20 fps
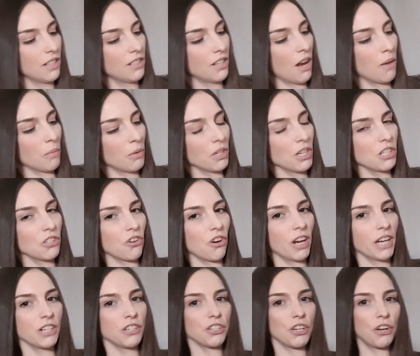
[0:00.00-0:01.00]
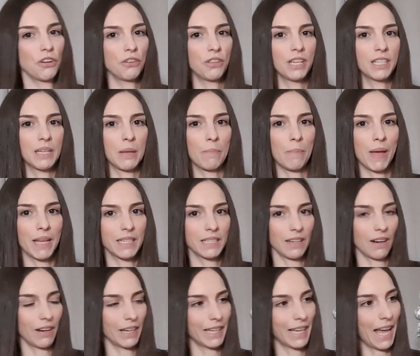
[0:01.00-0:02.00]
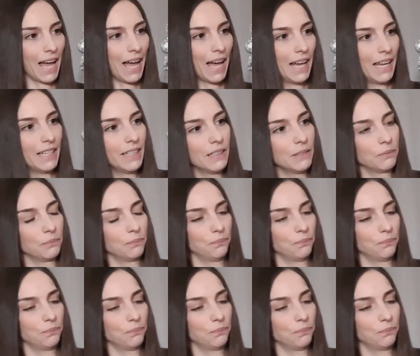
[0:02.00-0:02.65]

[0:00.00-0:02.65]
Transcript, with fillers: So I'm going to try and show you this best I can.